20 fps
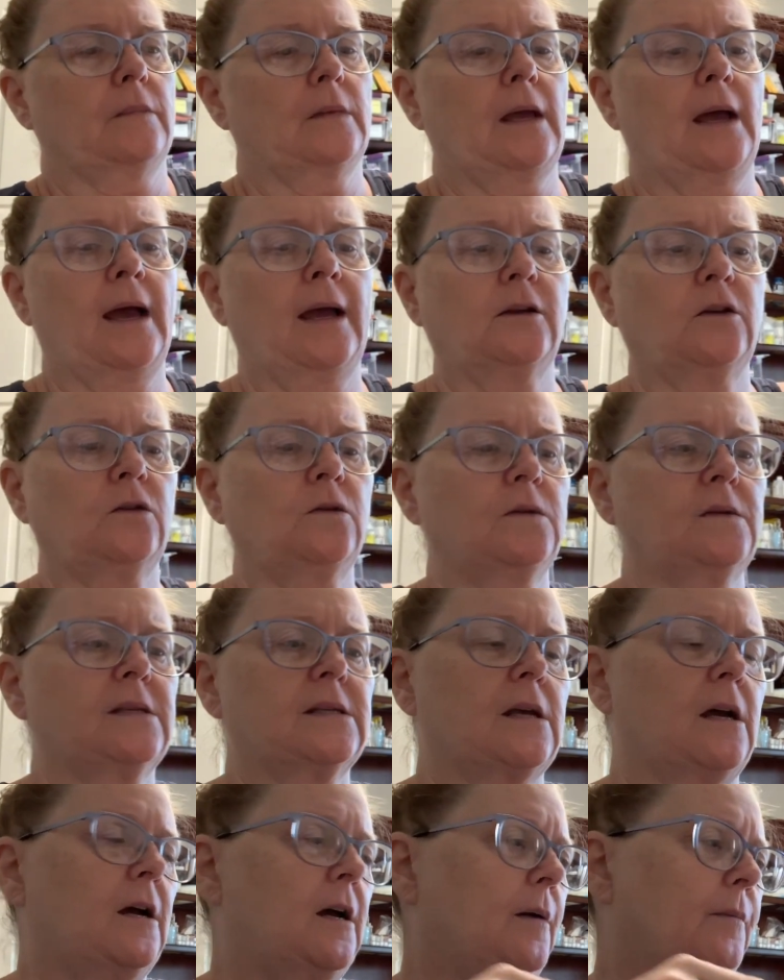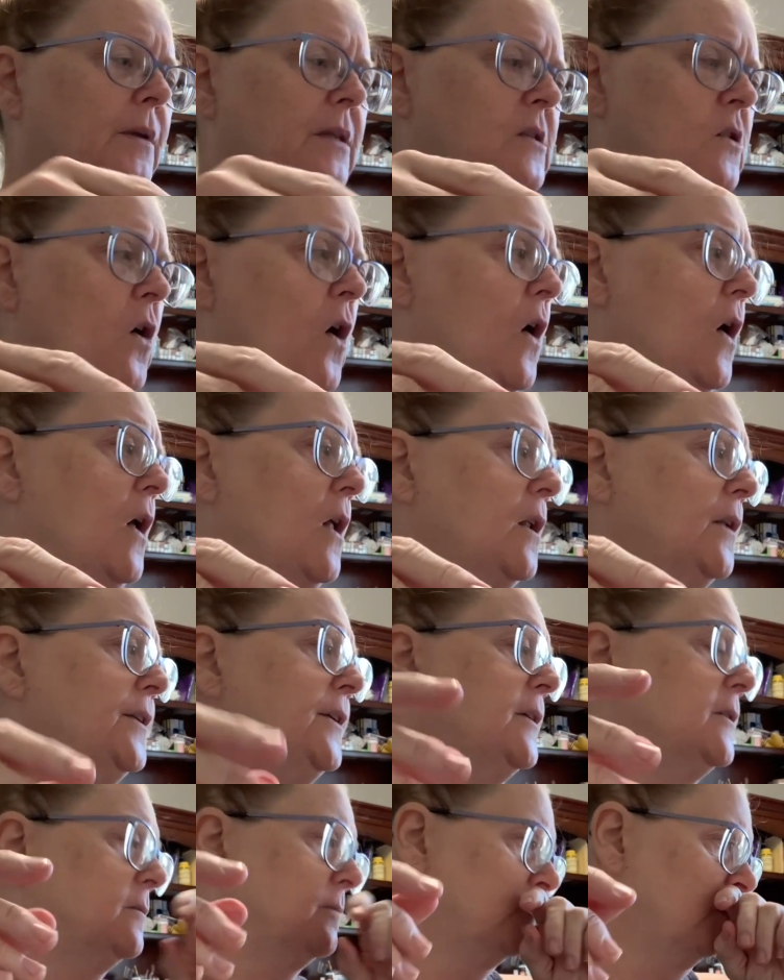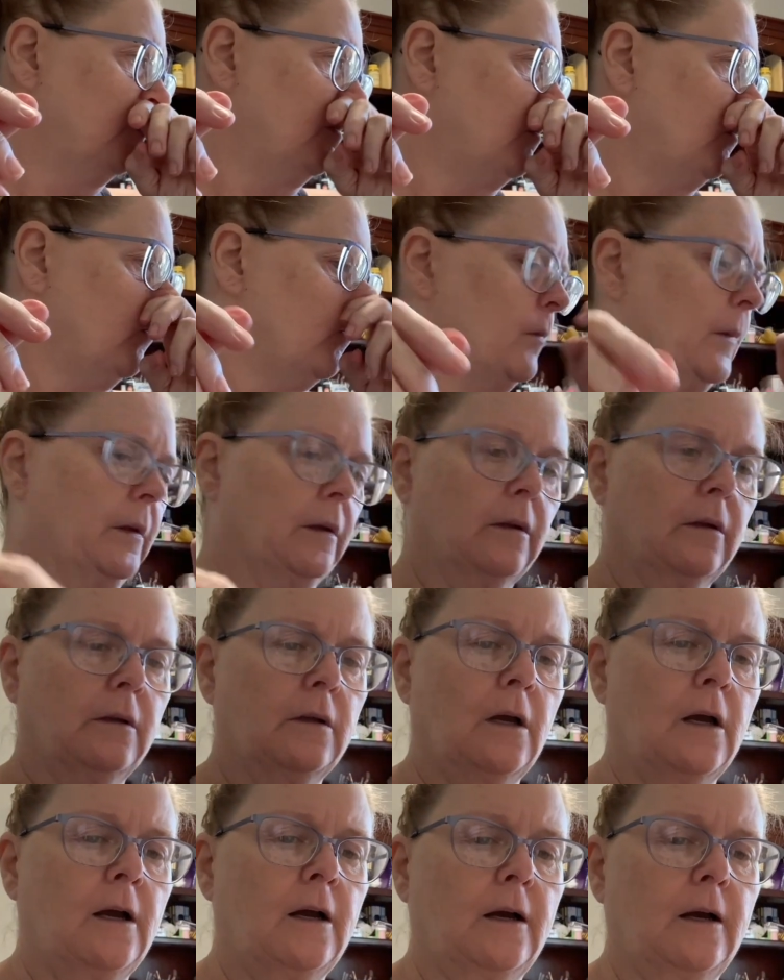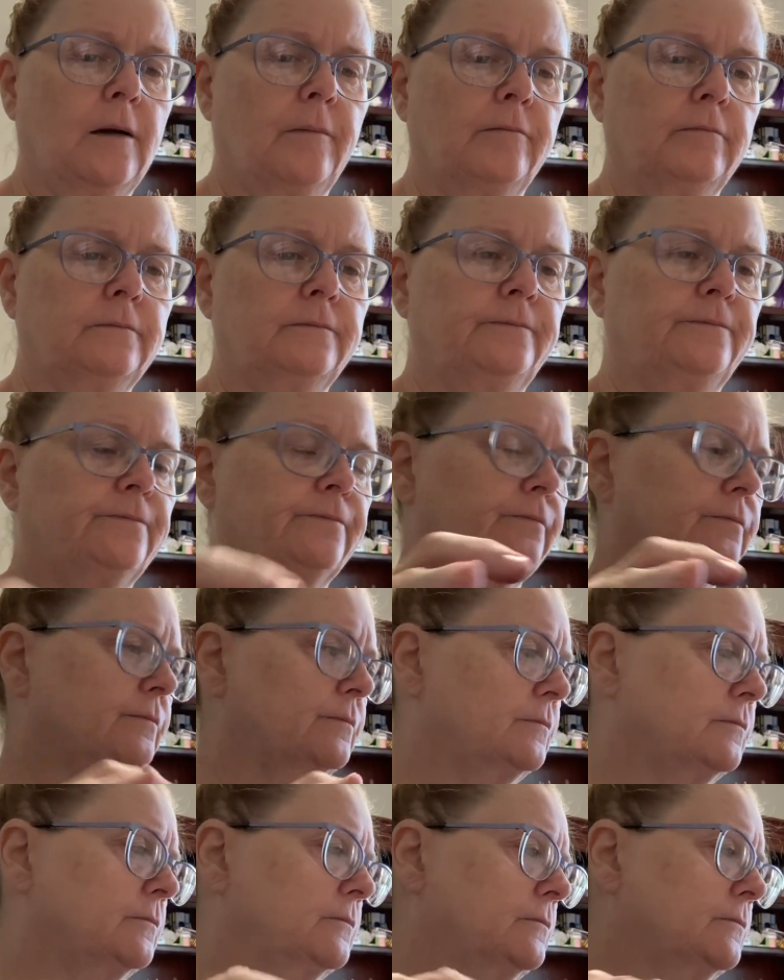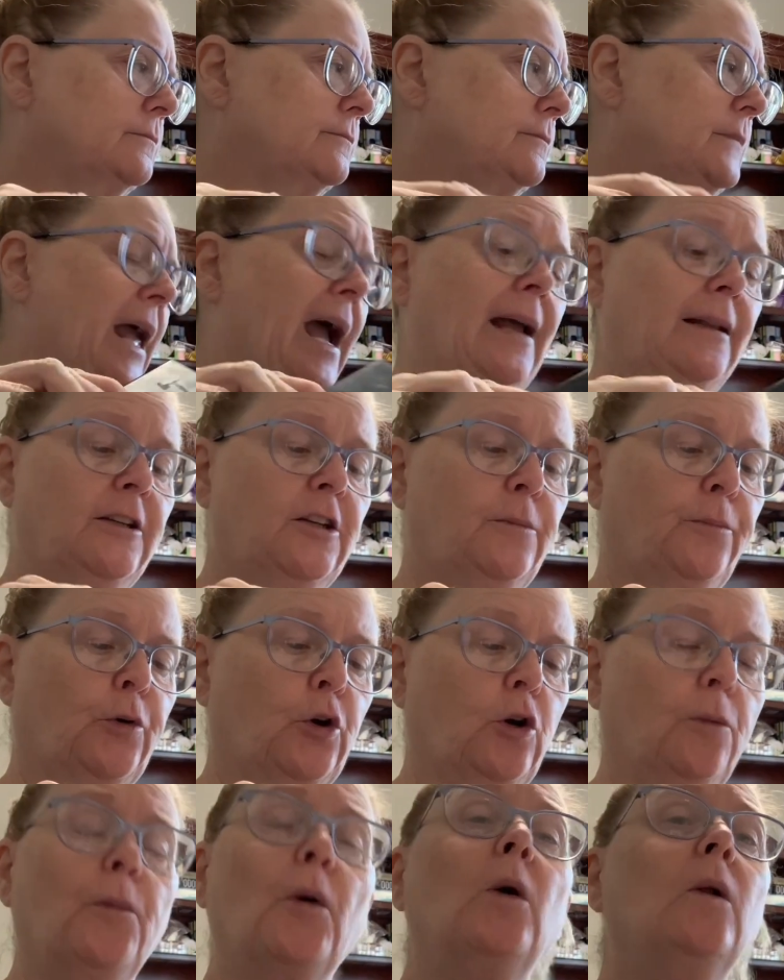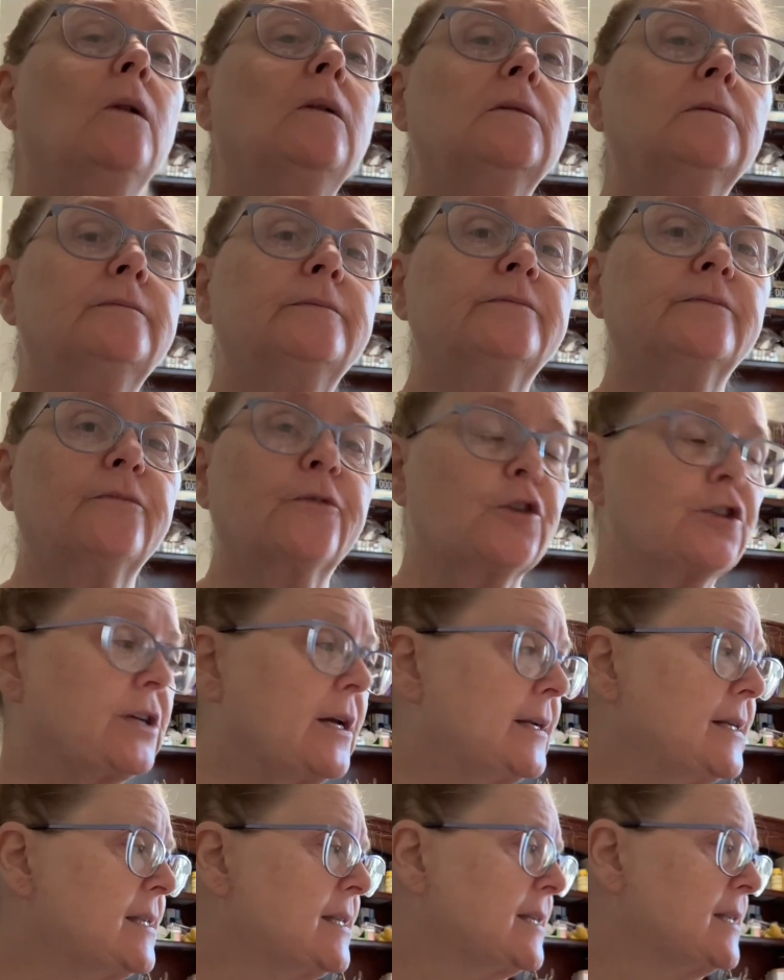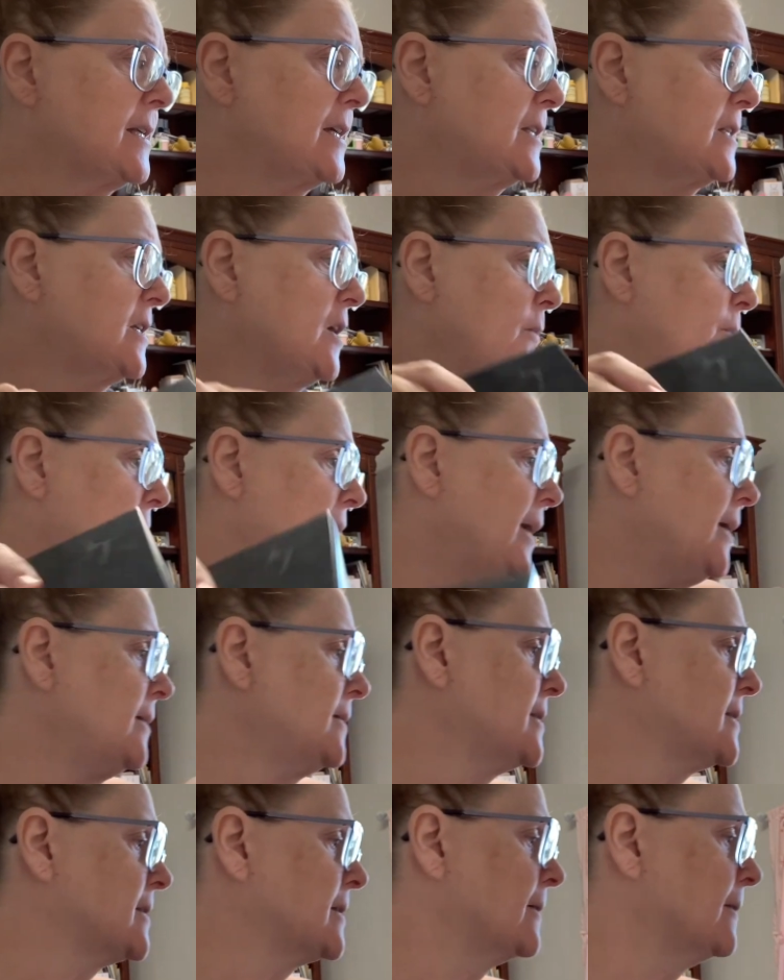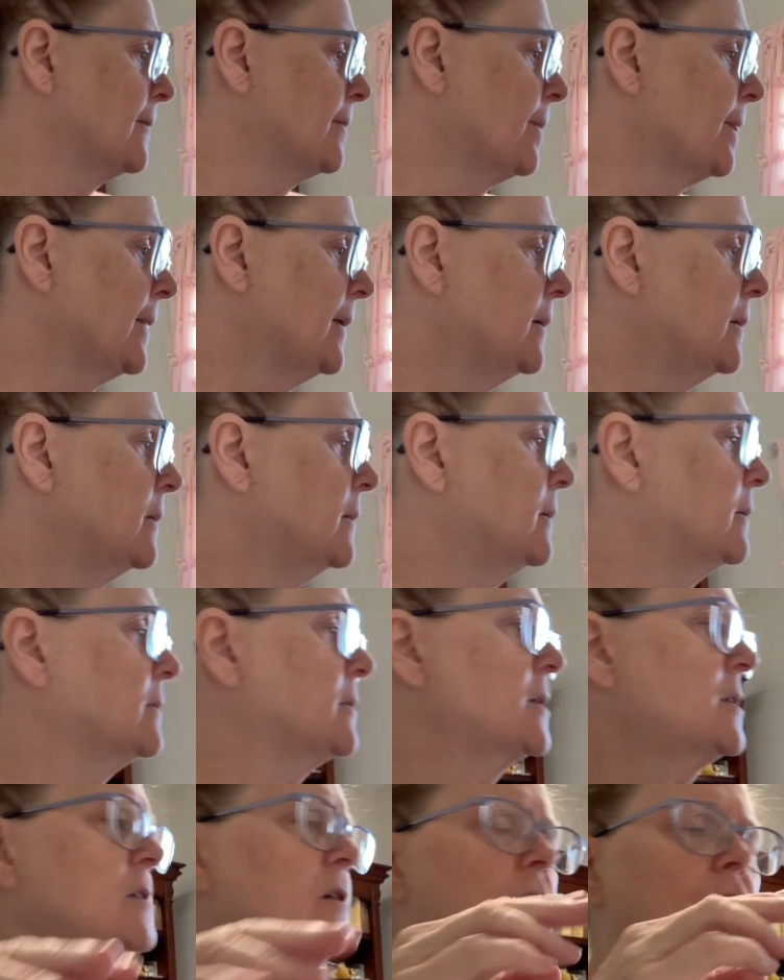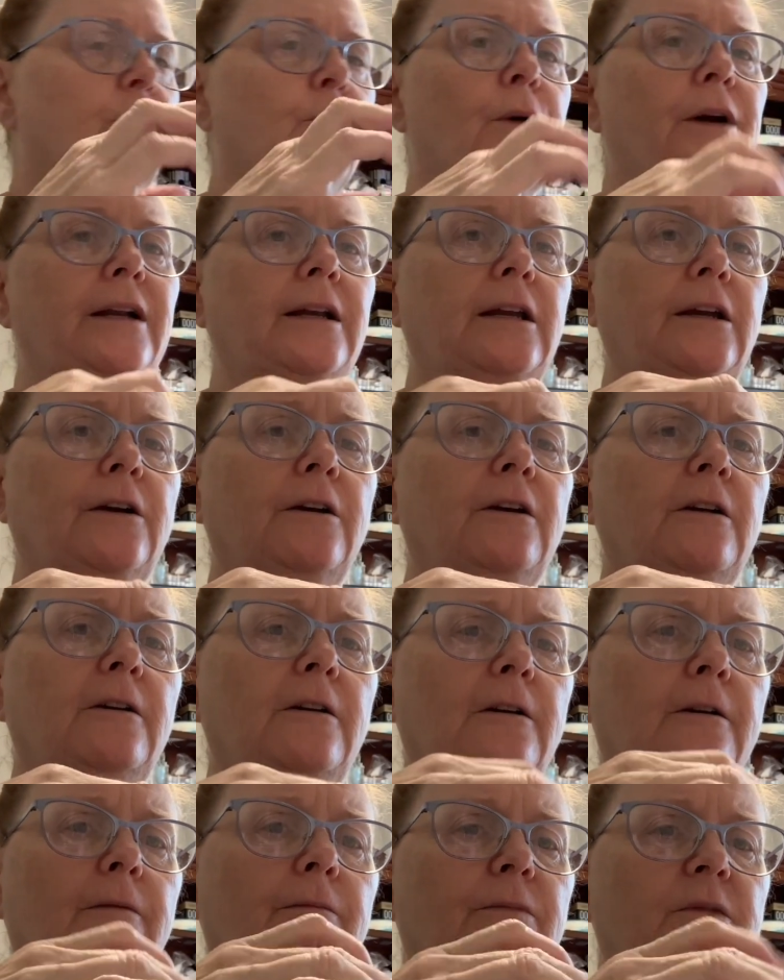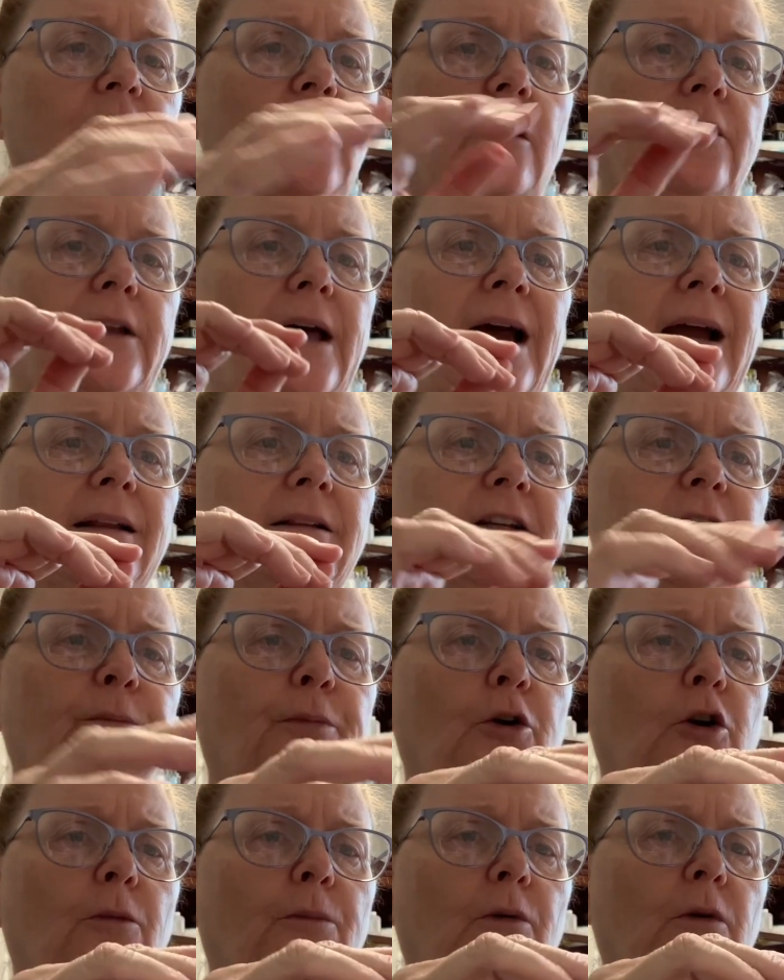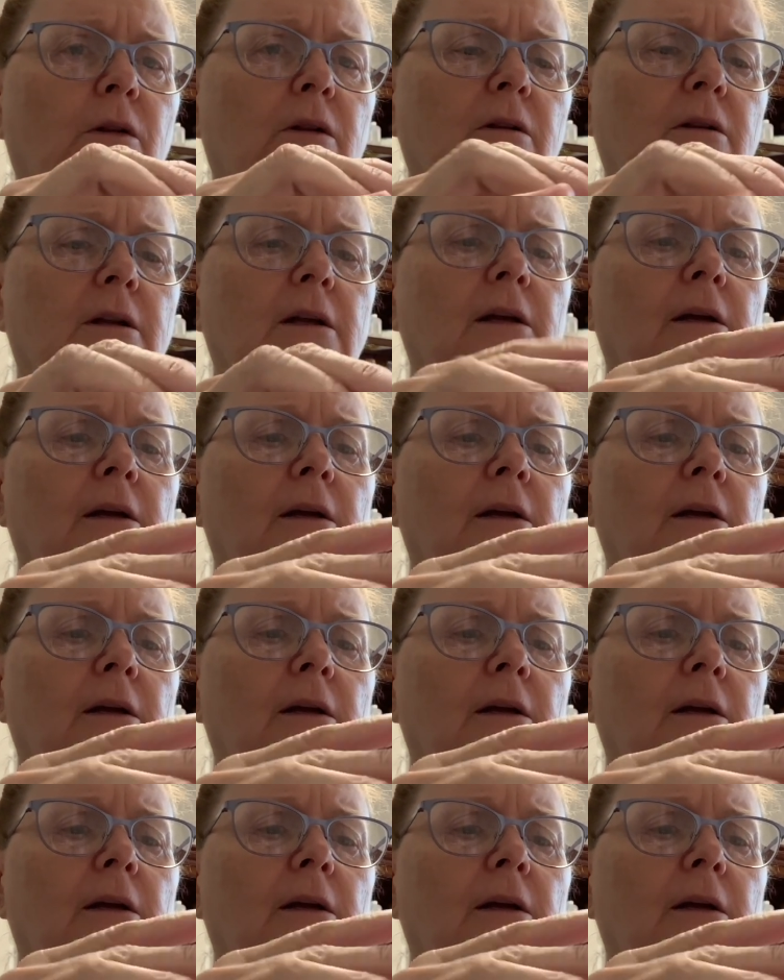I use, it's called Eyelid Purple for Genesis Heat Set Paints. It's this color right here. It's called Eyelid Purple.